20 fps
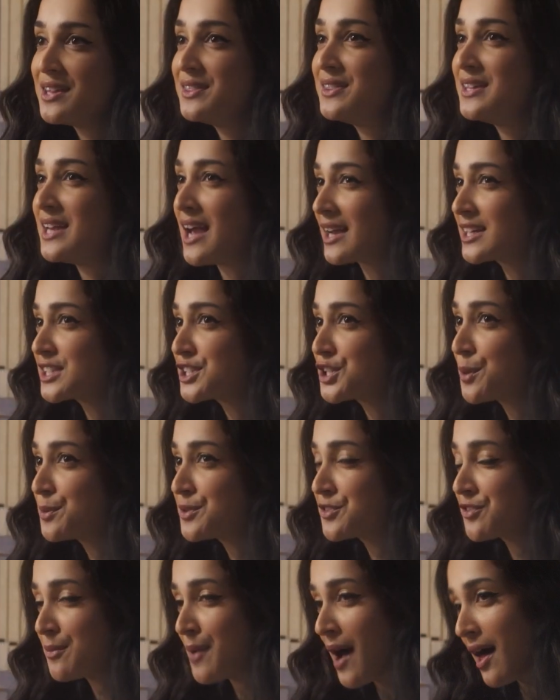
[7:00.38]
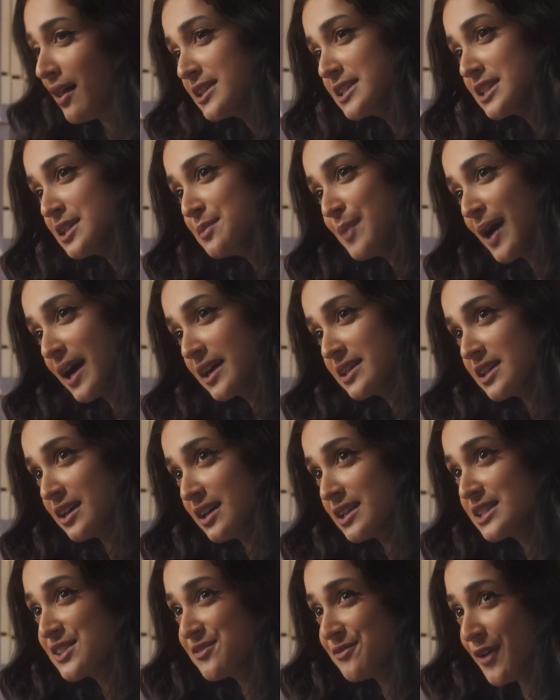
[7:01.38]
The excerpt from Alison
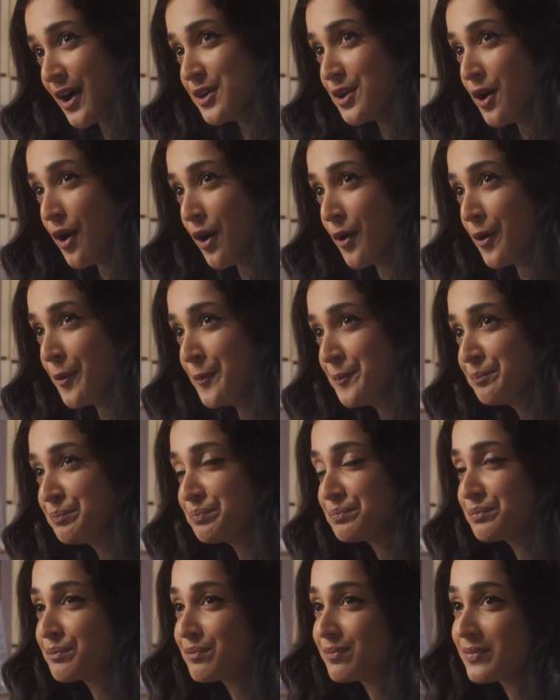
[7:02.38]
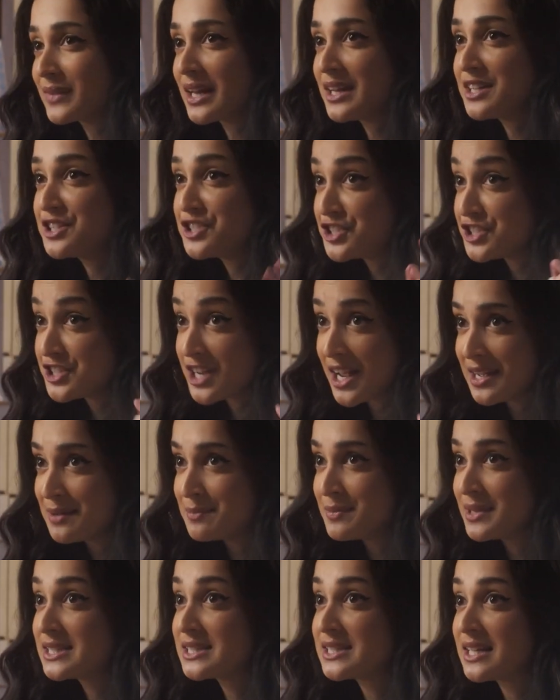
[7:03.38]
Bechdel's Fun Home,
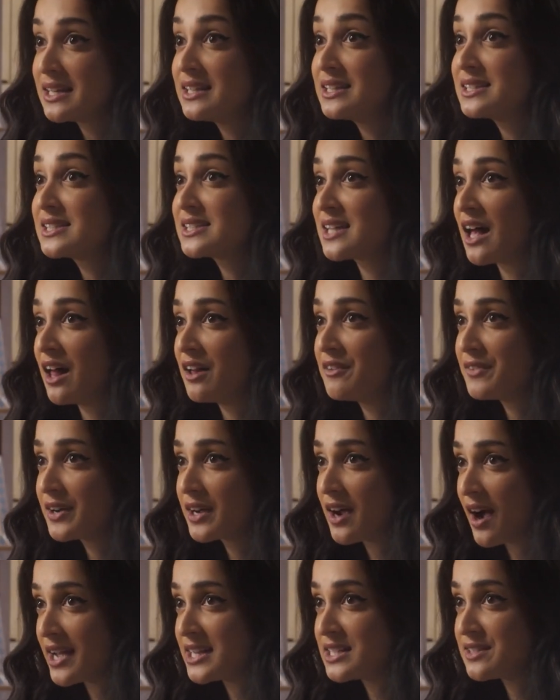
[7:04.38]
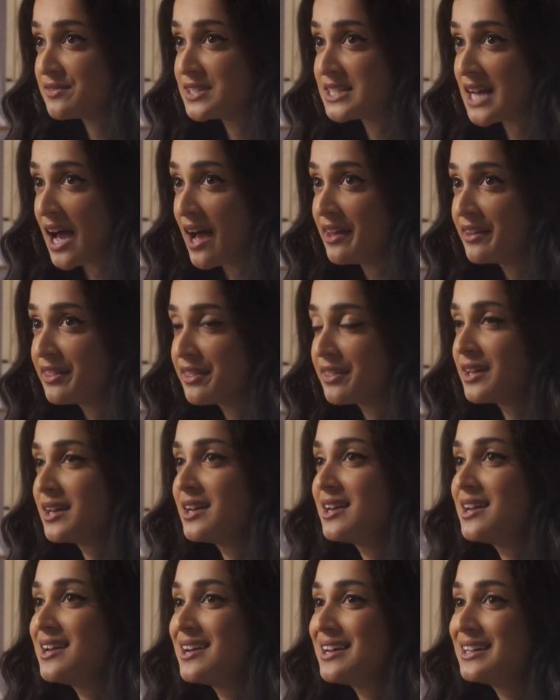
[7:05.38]
"Shame is in itself a kind of death,"
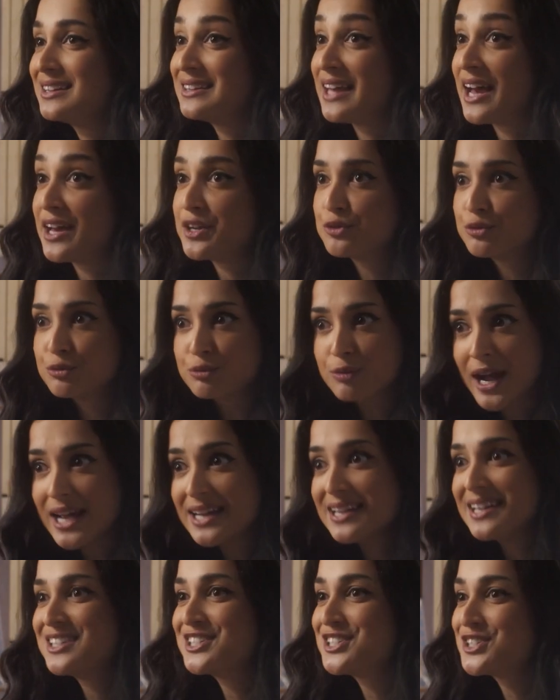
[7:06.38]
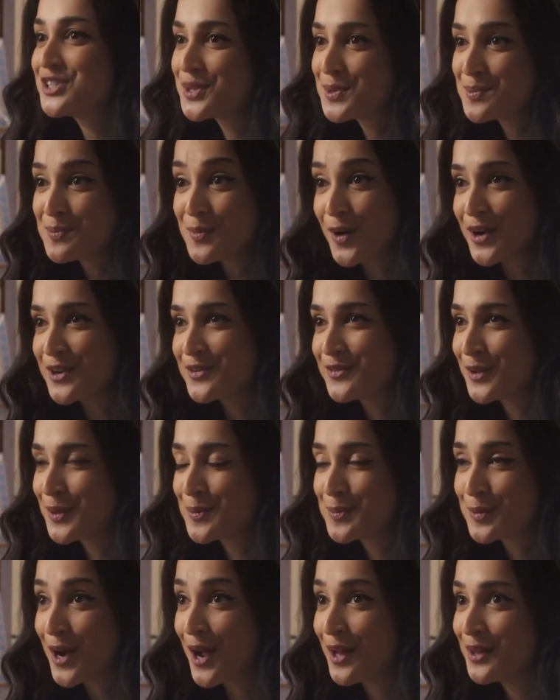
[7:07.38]
led right into the mournful
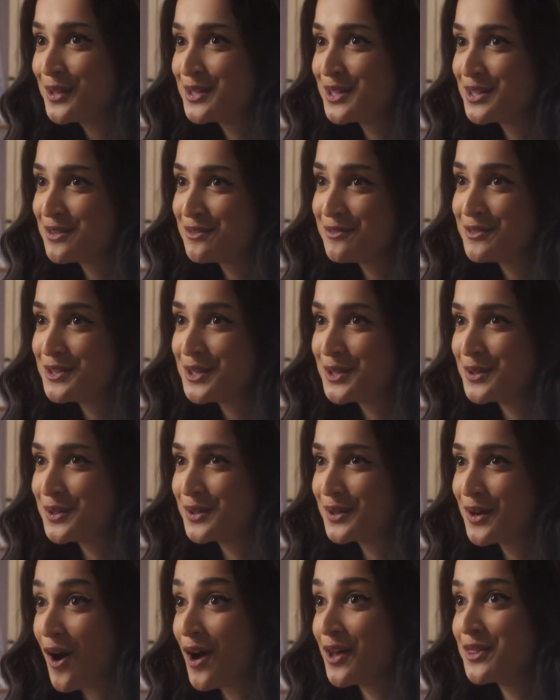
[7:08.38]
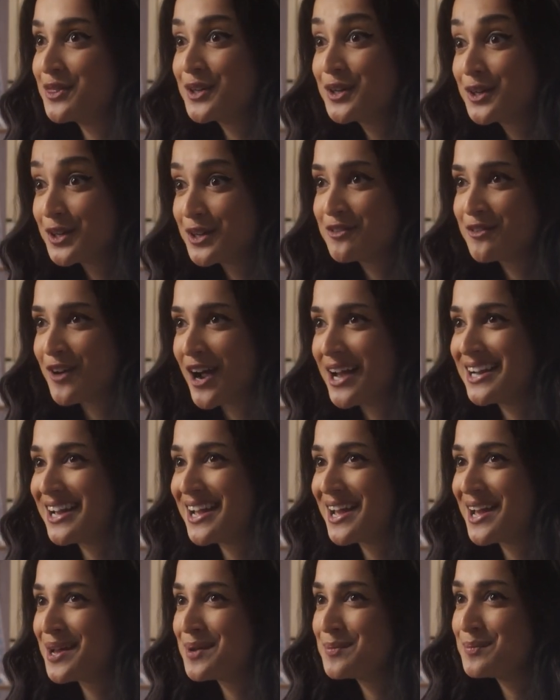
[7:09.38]
prelude and fugue on the Good Friday
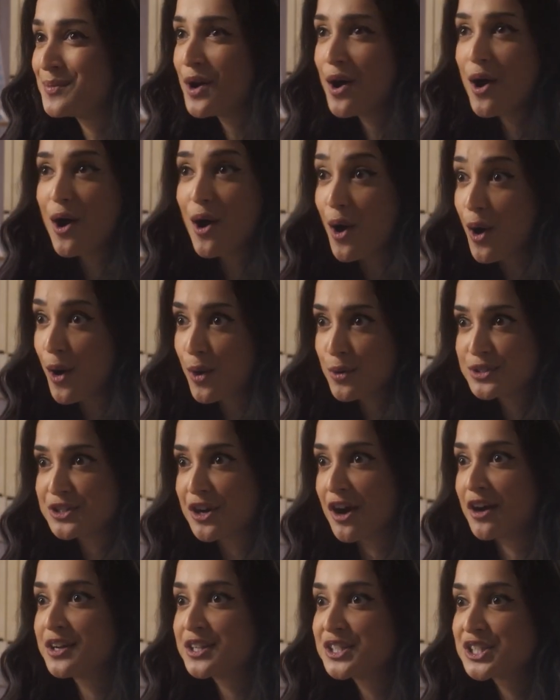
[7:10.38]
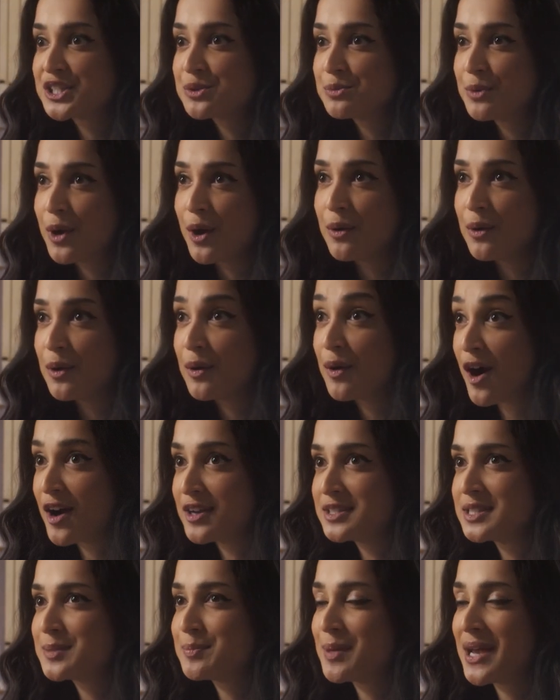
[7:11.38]
hymn, O Darkest Woe, O
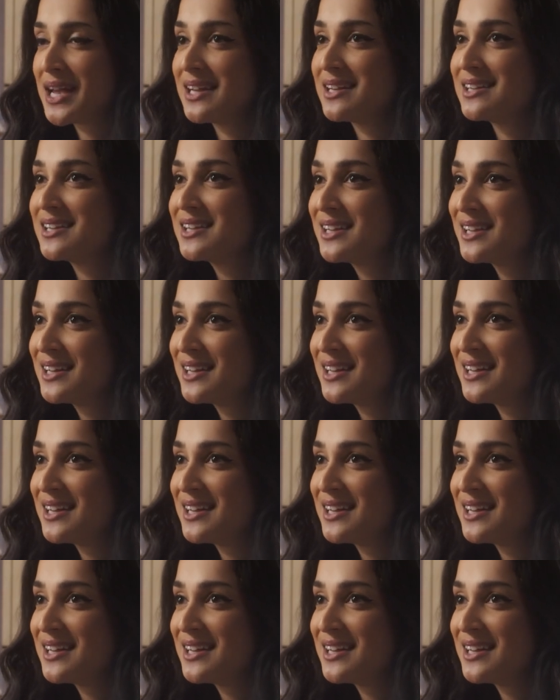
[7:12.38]
Heart's Pain.